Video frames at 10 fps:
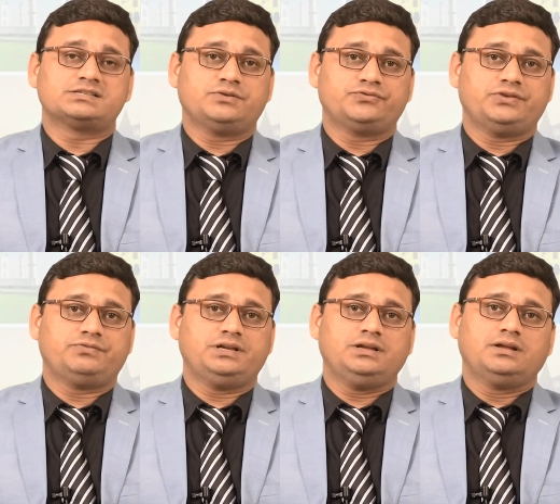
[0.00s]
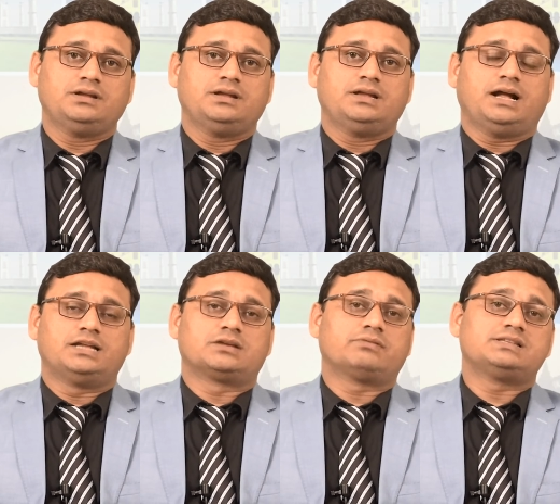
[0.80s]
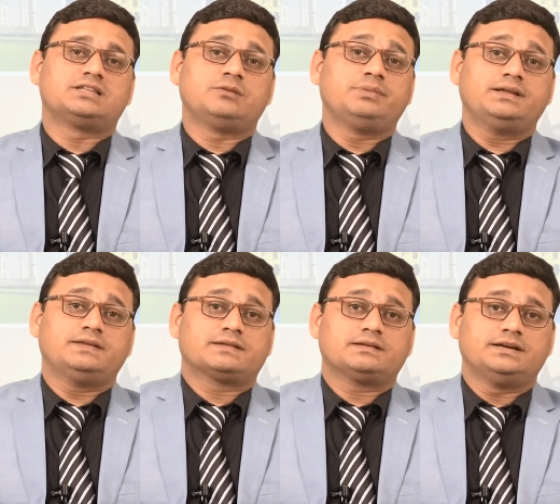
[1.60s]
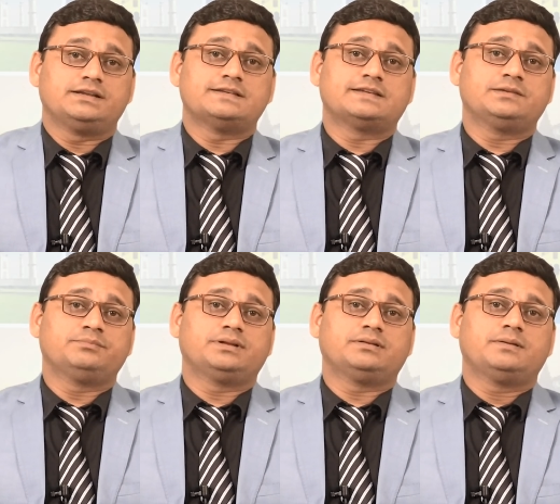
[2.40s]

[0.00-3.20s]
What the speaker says: of safety, otherwise there will be risk. It is as simple.